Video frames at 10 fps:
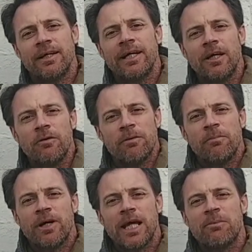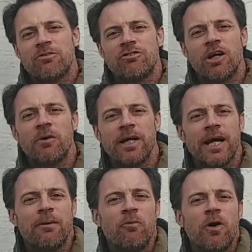Hello, my name's Joey
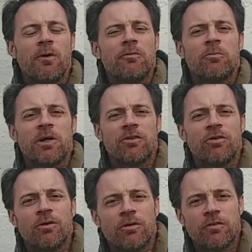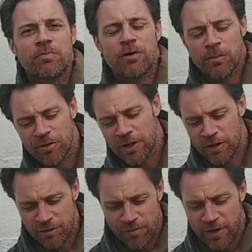and welcome to my tour of props and
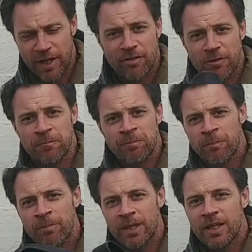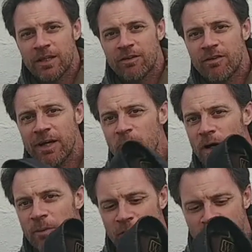artefacts. Today what
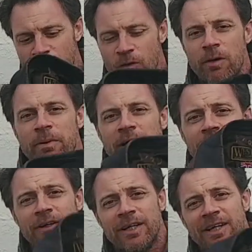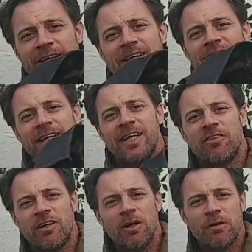I'm going to talk about is
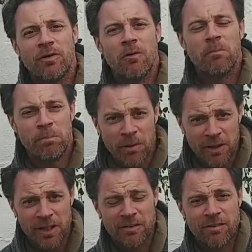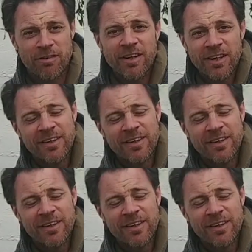a load of old bullets.